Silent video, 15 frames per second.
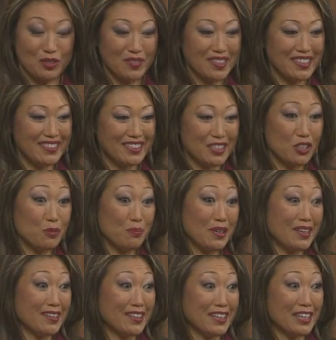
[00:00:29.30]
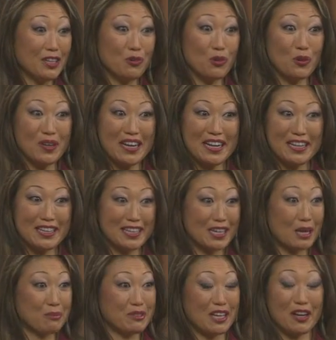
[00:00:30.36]
That's right. It could be the little old lady
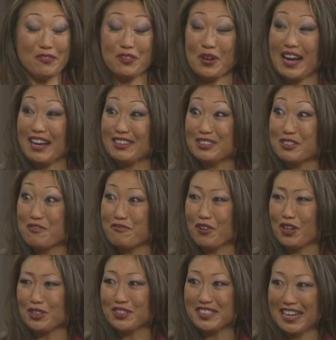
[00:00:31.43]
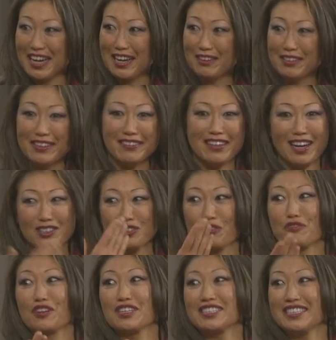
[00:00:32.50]
that comes out of her house and falls down and knocks
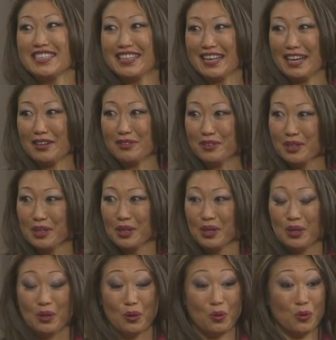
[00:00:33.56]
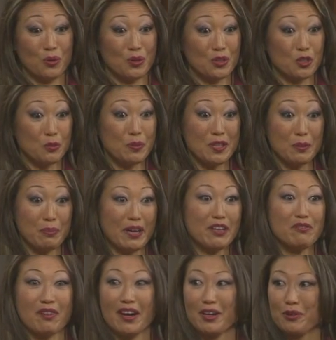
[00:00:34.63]
her front teeth out. Or it could be the
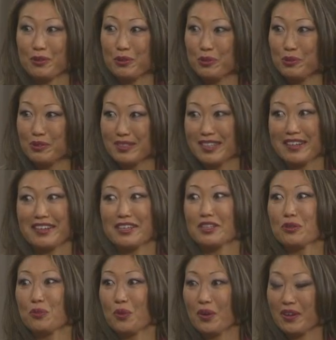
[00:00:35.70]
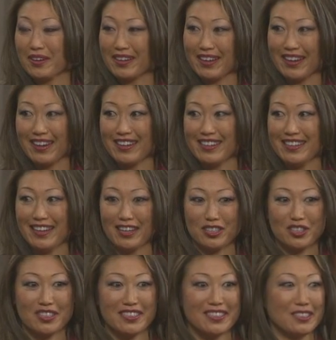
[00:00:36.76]
bike rider who's cycling to work and he
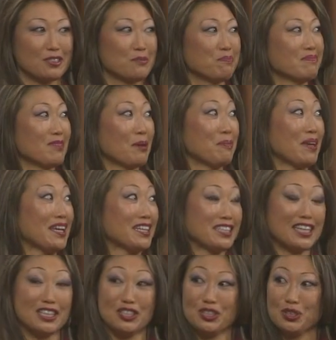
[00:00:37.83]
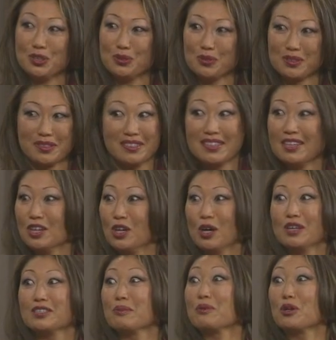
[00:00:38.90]
actually is not paying attention, or
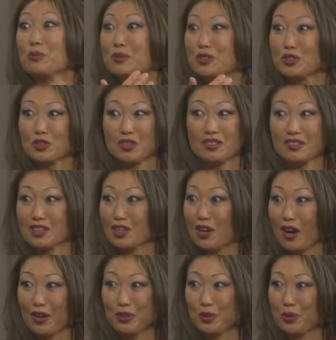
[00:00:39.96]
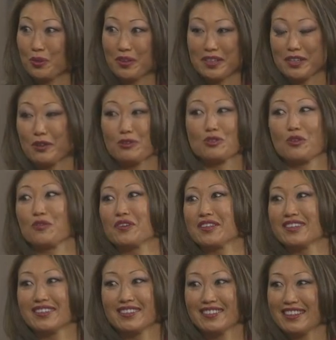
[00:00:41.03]
someone opens the car door and he goes
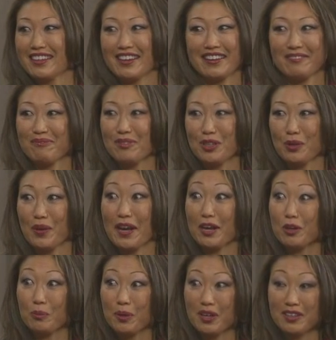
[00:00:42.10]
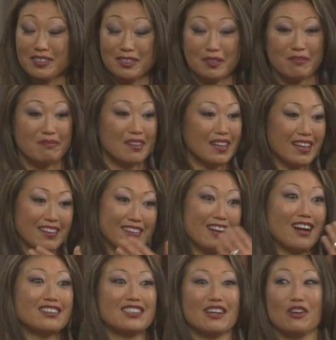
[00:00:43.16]
over the handlebars and
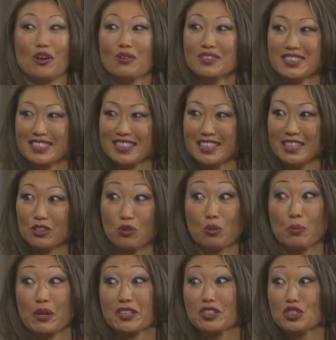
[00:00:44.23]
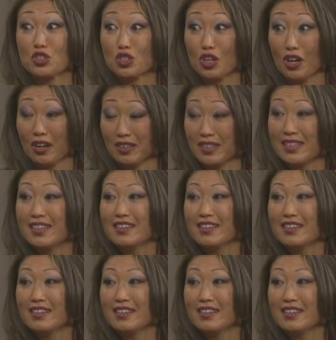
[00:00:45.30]
knocks out all his teeth or breaks his jaw.